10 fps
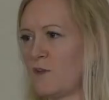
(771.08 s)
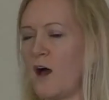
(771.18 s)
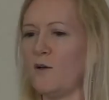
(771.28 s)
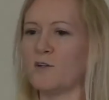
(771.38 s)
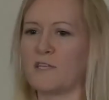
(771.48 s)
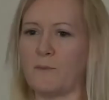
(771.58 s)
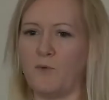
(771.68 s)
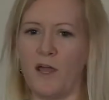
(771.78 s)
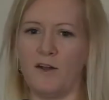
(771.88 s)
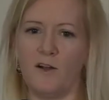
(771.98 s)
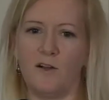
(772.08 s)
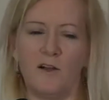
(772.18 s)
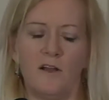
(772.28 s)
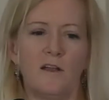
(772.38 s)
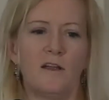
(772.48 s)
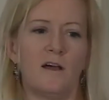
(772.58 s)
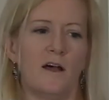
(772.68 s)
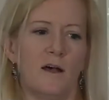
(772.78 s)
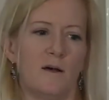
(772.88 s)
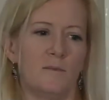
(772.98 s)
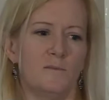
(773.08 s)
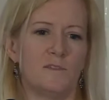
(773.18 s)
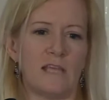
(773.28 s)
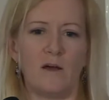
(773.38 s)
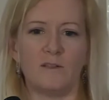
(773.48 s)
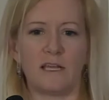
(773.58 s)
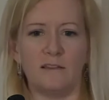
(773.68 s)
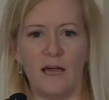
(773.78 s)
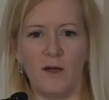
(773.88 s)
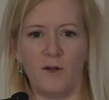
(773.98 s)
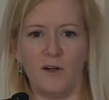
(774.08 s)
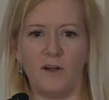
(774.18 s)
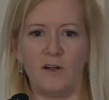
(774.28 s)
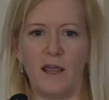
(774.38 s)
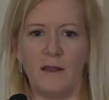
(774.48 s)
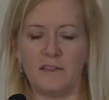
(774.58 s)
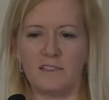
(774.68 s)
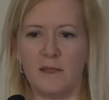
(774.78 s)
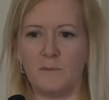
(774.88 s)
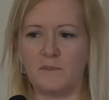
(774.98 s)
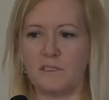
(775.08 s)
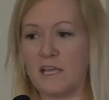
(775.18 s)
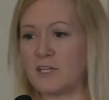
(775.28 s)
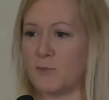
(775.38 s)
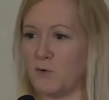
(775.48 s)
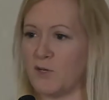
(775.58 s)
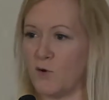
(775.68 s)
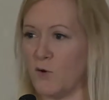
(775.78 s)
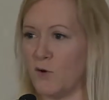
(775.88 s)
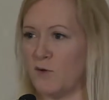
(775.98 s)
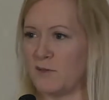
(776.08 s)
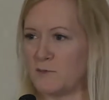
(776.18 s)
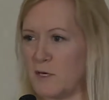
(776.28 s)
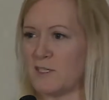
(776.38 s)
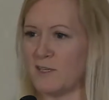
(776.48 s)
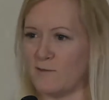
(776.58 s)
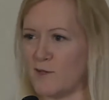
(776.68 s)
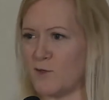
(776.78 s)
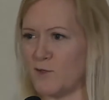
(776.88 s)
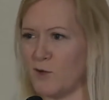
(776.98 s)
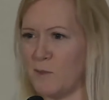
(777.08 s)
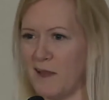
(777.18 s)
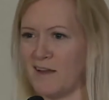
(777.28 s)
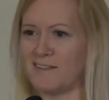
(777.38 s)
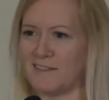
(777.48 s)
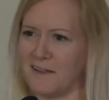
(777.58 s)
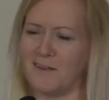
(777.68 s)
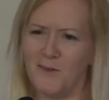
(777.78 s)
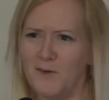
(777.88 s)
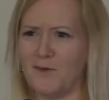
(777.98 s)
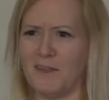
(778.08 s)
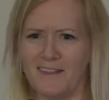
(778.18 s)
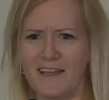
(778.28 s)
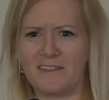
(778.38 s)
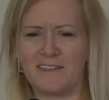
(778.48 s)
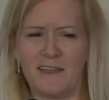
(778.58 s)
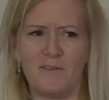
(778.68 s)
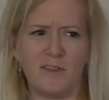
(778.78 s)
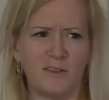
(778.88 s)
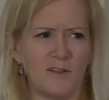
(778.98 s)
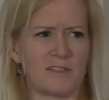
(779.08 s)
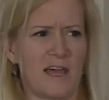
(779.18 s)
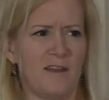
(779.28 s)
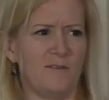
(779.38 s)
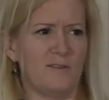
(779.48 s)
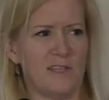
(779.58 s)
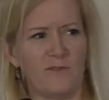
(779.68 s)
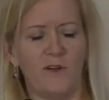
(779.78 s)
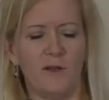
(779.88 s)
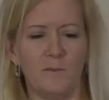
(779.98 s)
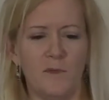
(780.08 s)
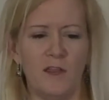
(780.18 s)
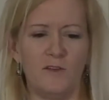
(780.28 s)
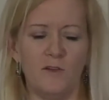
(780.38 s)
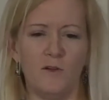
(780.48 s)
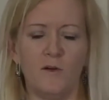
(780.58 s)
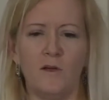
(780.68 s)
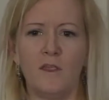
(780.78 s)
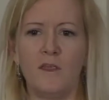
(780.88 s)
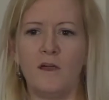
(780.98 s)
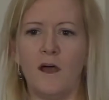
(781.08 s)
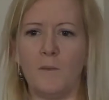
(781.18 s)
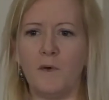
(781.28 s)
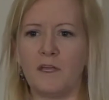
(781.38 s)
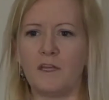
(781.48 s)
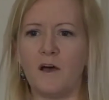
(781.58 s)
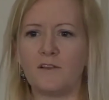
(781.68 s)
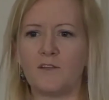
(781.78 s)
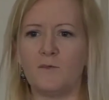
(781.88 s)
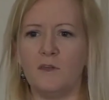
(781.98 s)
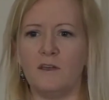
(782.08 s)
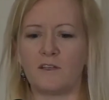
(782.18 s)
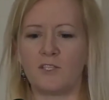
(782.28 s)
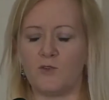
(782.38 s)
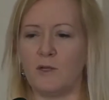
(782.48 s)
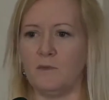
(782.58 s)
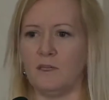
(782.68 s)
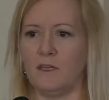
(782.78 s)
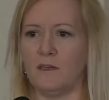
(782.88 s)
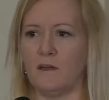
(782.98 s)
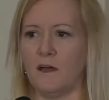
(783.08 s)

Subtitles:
colors get brighter, sounds get louder, and it's actually pretty cool, especially in the visual domain. It's like, ooh, like everything looks kind of different and new. But it can also be extremely,